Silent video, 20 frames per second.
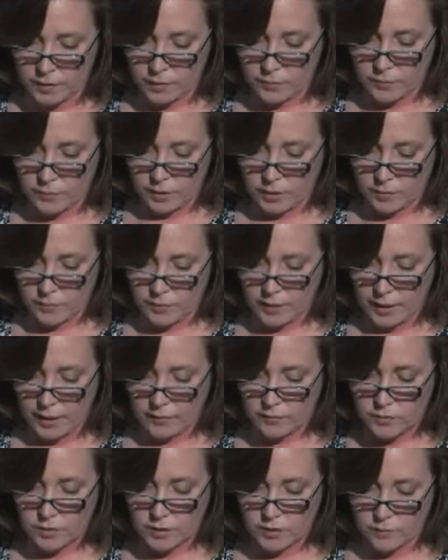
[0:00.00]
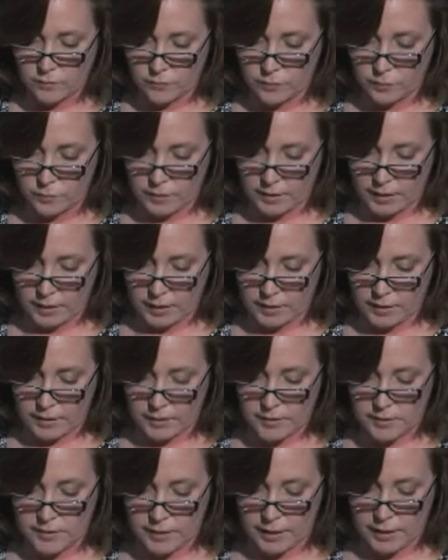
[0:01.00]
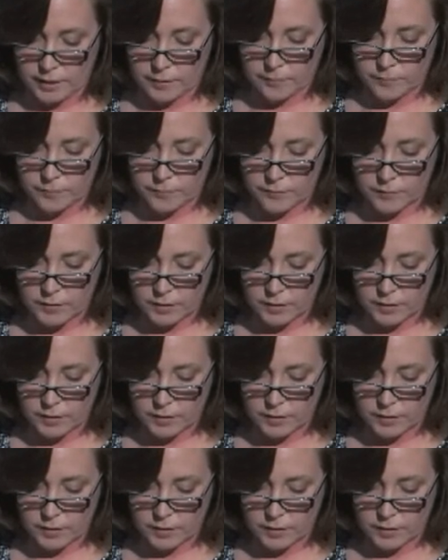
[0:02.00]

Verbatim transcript: The money would have to come from the N S A.